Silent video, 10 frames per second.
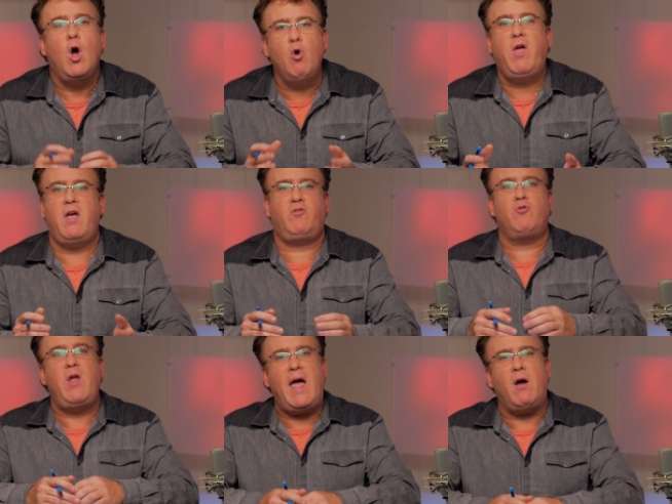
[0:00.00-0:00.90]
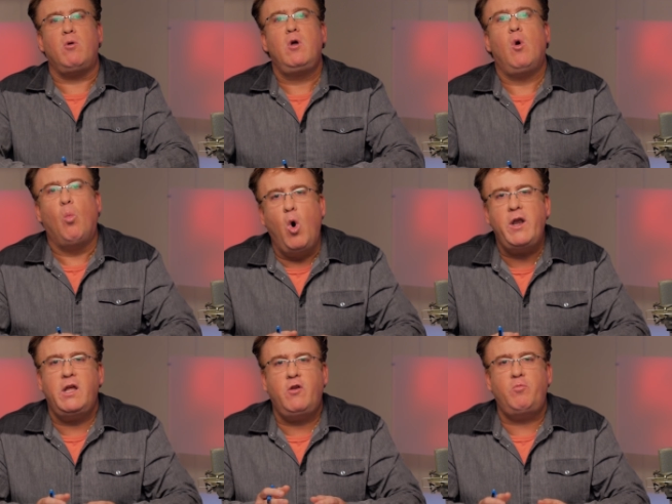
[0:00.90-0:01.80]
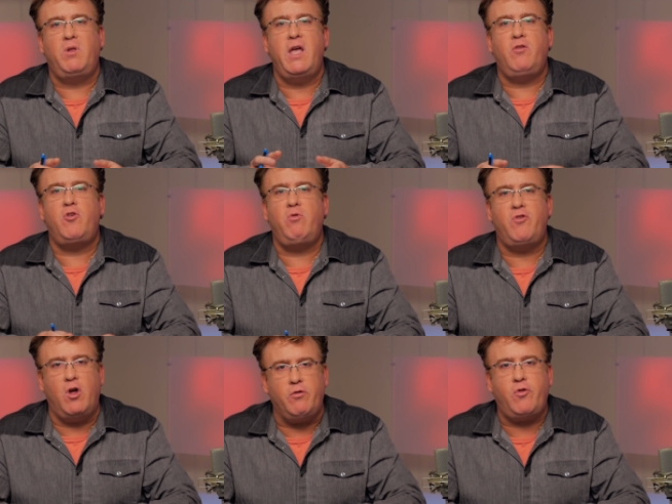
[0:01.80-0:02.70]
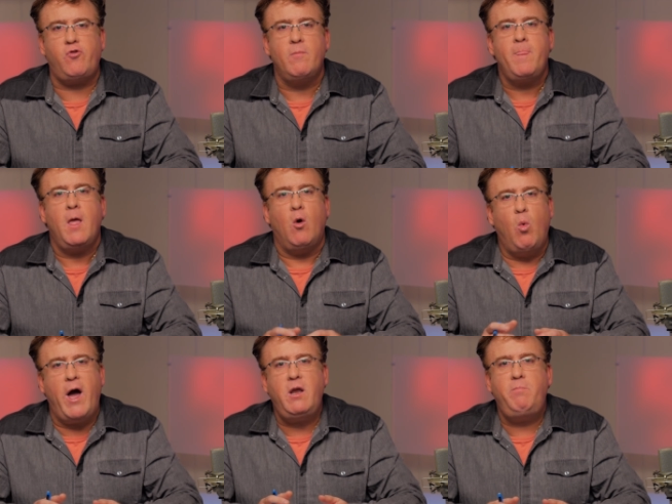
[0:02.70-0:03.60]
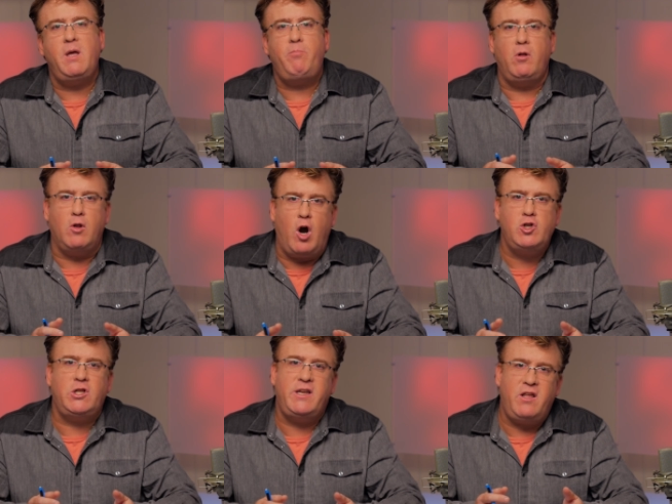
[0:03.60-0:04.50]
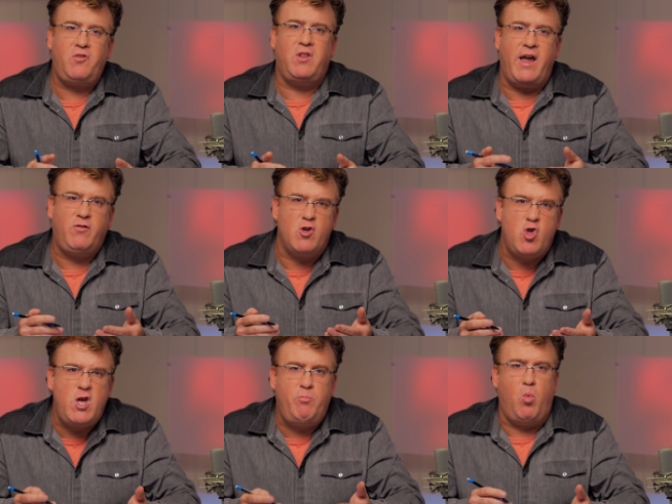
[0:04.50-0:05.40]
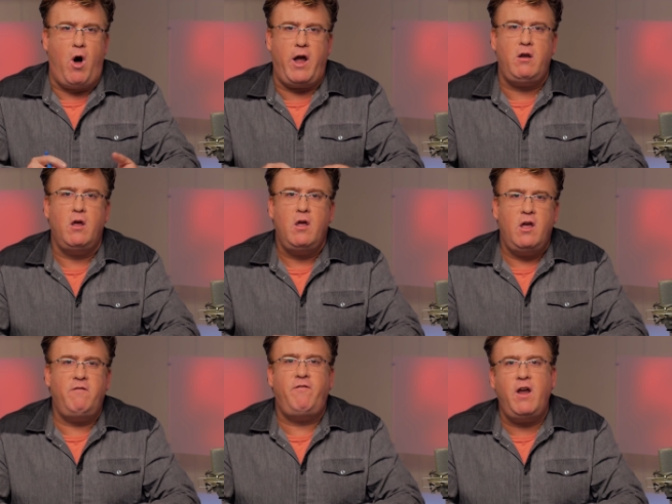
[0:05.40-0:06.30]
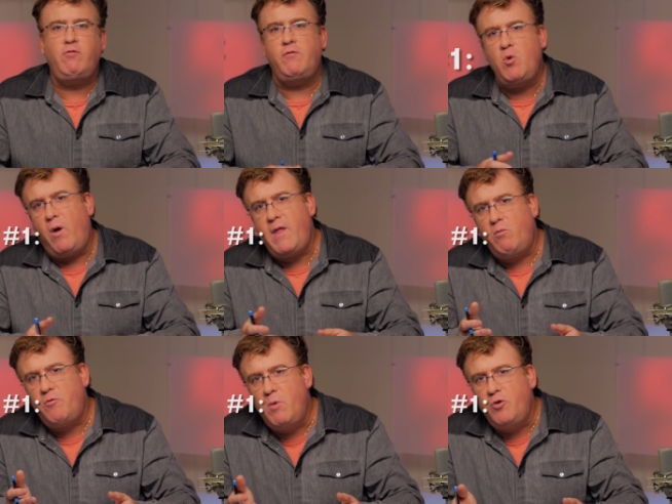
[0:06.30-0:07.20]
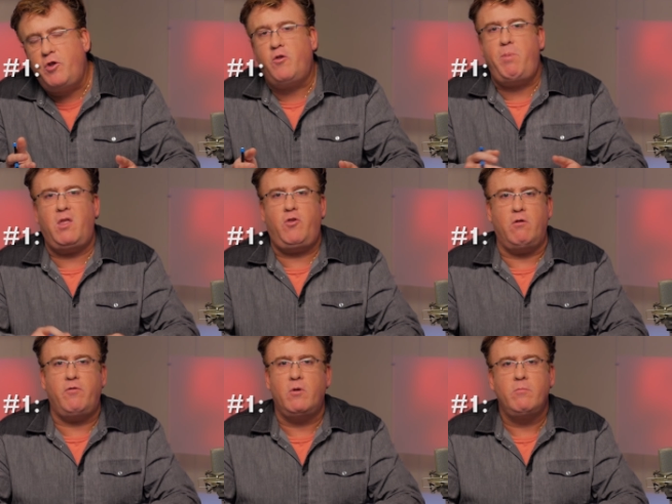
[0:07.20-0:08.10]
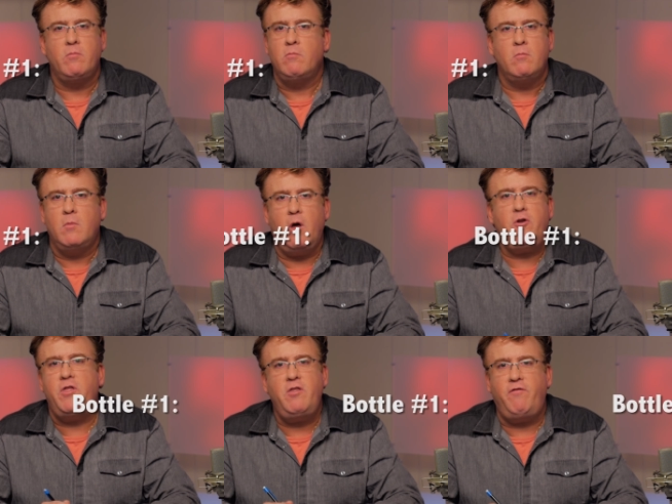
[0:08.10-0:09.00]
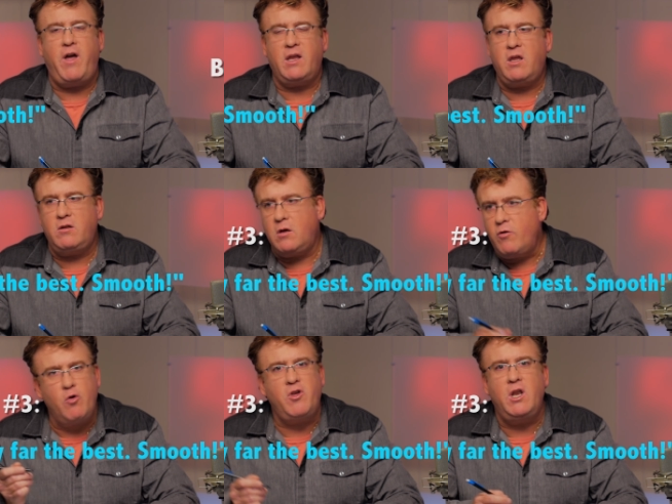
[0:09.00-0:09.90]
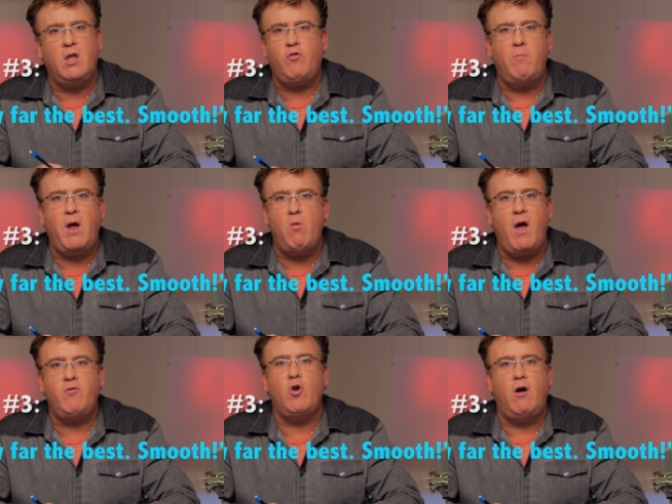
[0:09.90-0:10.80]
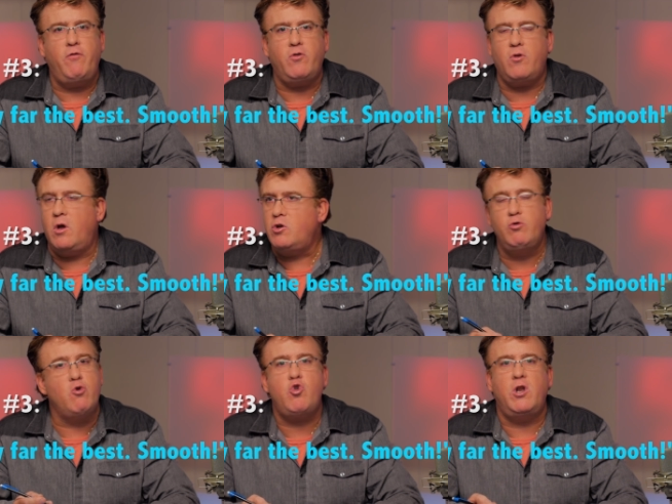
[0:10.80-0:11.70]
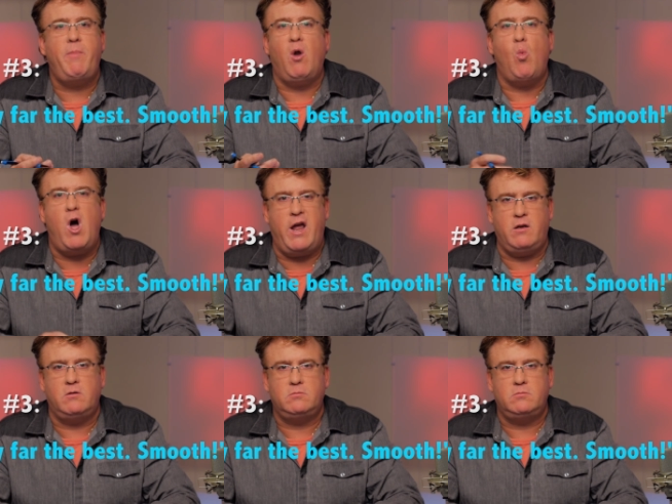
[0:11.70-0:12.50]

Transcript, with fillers: Okay, so now, what explains the results? Why did people largely dislike the cheap wine in favor of the one that was most expensive? Other than the fact that uh, those idiots from my wife's office uh, don't know shit about wine.